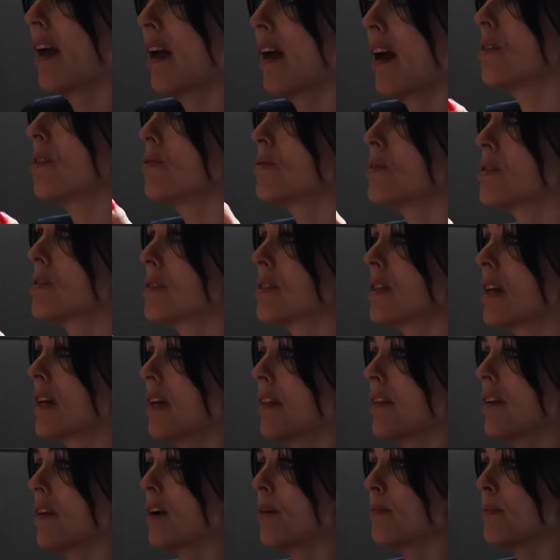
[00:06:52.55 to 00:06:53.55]
They don't
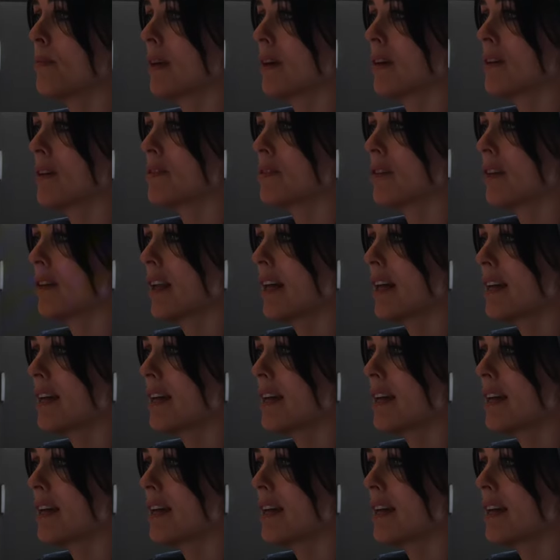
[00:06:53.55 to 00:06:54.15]
stay there because they're